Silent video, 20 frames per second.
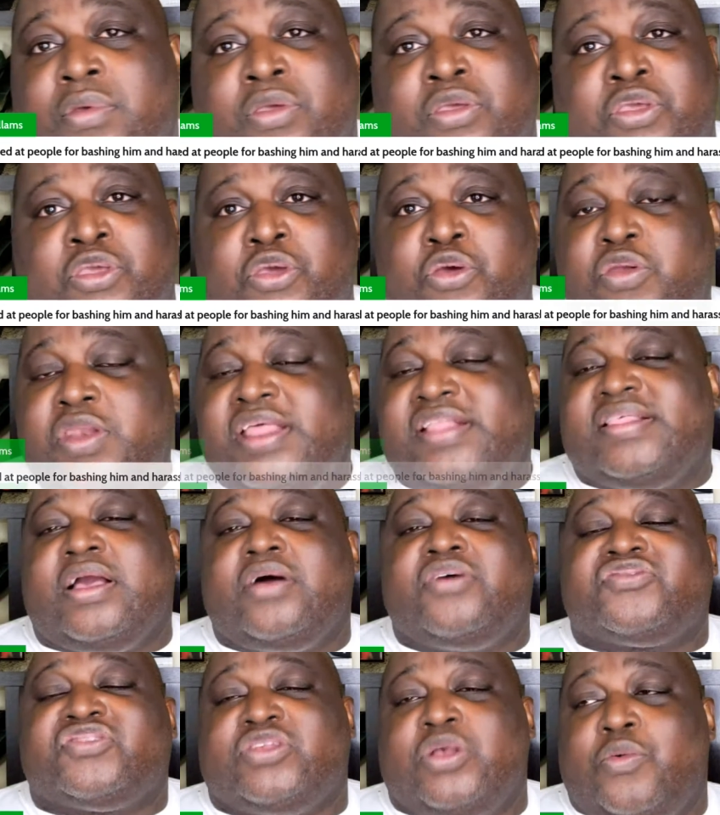you need to
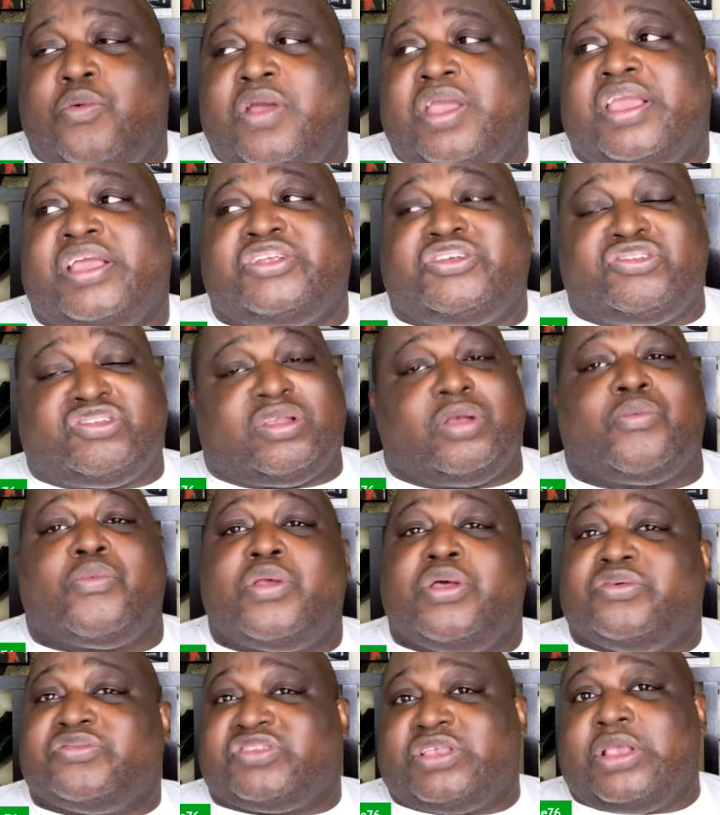go somewhere and get you some
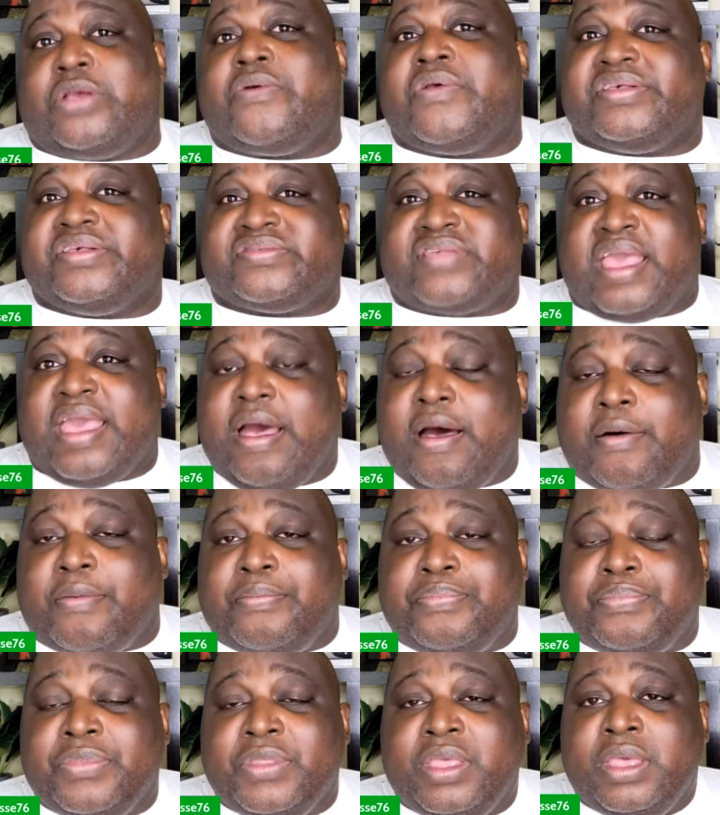real serious help.